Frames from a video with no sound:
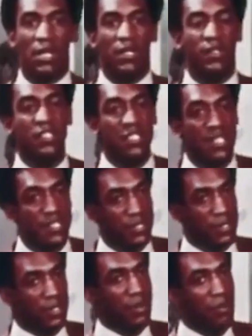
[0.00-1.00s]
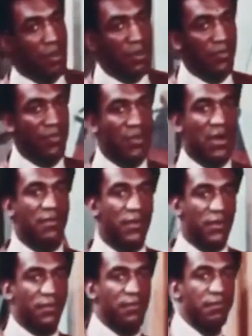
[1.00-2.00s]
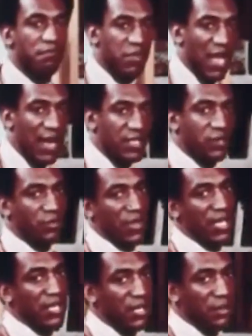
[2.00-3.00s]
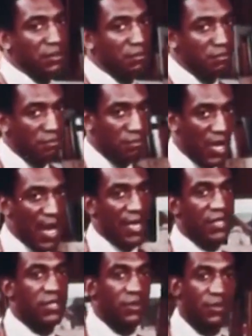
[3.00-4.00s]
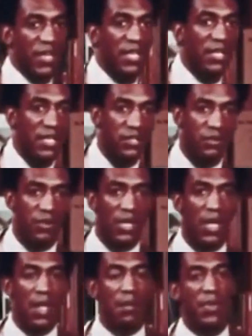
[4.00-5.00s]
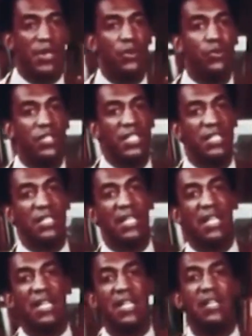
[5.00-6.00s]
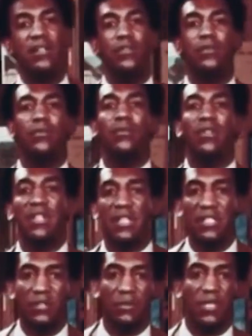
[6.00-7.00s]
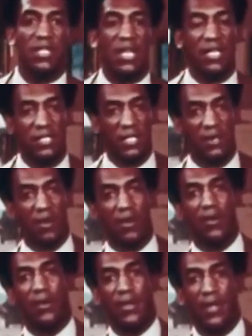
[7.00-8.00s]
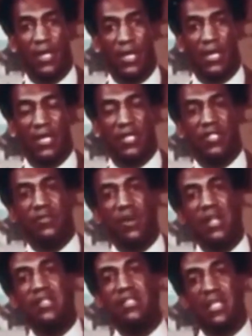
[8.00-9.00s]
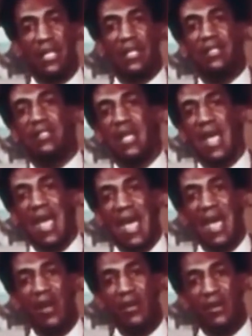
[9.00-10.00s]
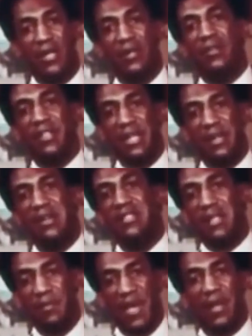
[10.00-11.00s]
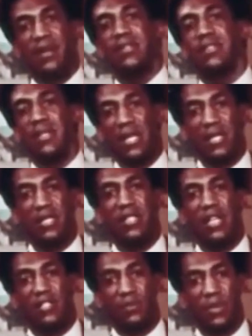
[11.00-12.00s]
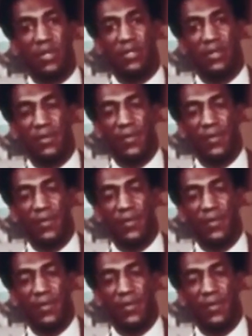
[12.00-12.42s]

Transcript: Now, this list could go on forever. Blacks who made it, blacks who made history, but who didn't get into the history text at all. And the strange thing is how little there is about us in the textbooks.